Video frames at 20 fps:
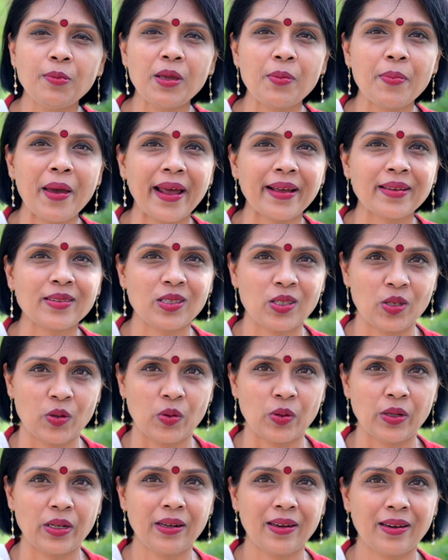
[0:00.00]
be back
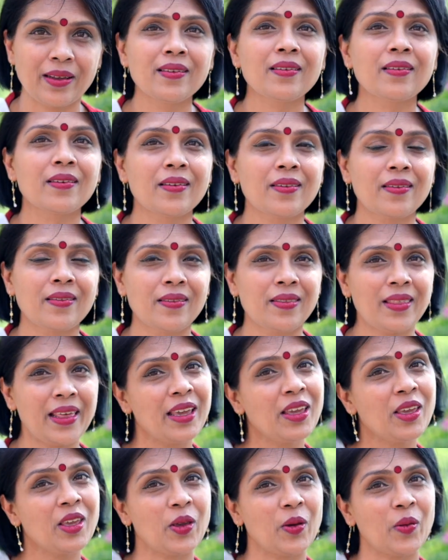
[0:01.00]
soon.
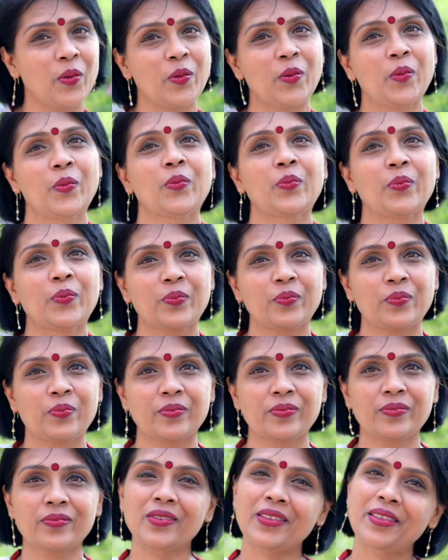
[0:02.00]
Thank you.
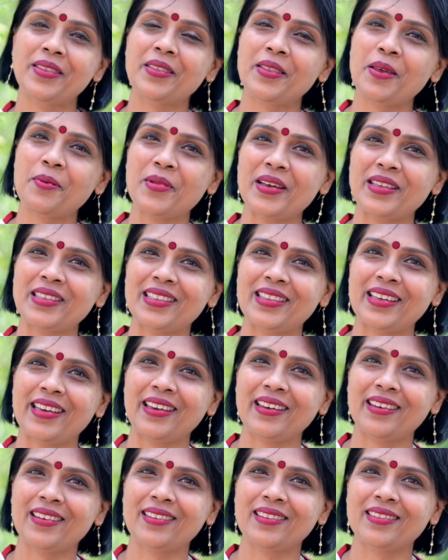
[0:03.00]
Namaste.